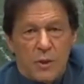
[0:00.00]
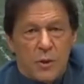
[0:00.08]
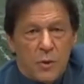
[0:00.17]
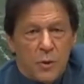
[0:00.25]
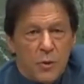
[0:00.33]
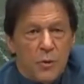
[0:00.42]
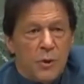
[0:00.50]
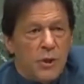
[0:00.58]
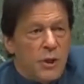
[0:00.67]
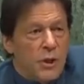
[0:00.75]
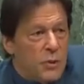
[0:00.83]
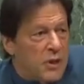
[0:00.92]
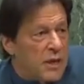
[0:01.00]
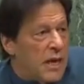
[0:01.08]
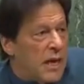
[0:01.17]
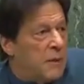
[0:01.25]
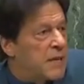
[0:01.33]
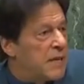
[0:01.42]
2
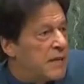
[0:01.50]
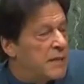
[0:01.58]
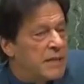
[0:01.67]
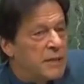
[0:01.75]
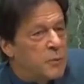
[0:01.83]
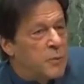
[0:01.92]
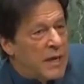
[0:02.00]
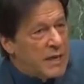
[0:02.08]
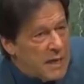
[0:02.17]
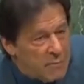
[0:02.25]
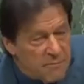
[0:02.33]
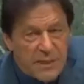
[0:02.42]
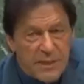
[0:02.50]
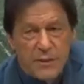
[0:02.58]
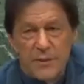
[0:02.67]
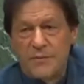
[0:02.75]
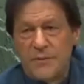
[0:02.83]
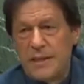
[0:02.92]
nuclear-armed countries will come face
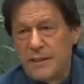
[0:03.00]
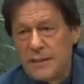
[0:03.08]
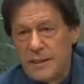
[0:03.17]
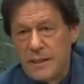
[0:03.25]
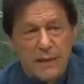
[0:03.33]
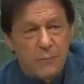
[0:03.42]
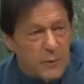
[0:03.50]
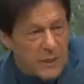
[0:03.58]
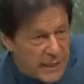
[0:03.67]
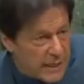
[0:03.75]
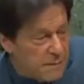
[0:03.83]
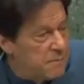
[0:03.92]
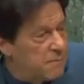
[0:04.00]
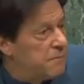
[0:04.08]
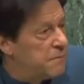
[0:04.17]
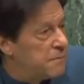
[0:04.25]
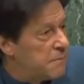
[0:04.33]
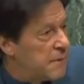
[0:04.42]
to face like we came
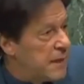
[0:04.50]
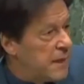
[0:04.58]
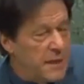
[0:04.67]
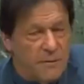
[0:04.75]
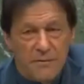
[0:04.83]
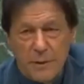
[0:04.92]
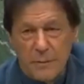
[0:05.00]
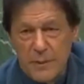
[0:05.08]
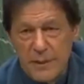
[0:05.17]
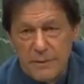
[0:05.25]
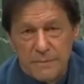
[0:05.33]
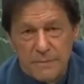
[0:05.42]
in February.